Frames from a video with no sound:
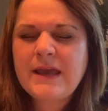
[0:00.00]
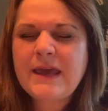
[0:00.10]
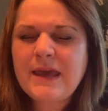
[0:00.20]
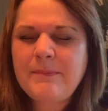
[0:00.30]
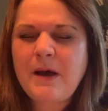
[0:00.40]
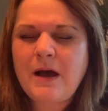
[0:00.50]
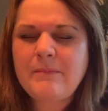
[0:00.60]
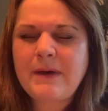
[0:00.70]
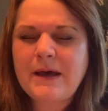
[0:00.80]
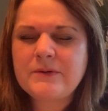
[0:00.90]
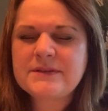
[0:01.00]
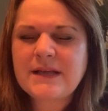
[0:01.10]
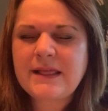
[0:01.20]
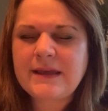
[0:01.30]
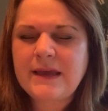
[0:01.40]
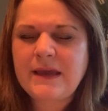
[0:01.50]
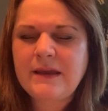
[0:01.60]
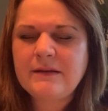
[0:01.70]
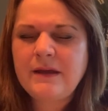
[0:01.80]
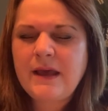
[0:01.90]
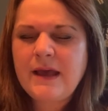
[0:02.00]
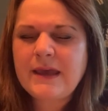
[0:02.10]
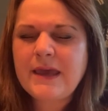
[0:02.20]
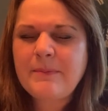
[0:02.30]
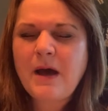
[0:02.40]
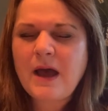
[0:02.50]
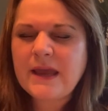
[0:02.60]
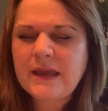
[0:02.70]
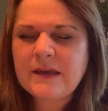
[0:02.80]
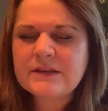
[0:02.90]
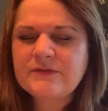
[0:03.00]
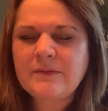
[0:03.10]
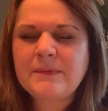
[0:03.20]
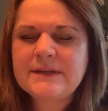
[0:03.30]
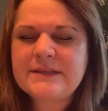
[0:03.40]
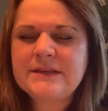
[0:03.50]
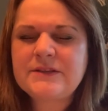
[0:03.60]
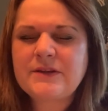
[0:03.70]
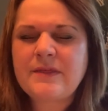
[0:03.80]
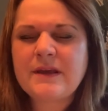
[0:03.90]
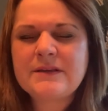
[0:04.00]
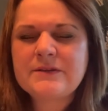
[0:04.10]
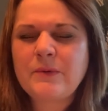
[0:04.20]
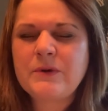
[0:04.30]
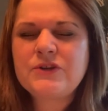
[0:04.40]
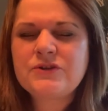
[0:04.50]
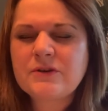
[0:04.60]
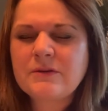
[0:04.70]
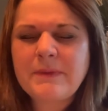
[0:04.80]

keep our mouths clean, keep our ears from listening to things that we shouldn't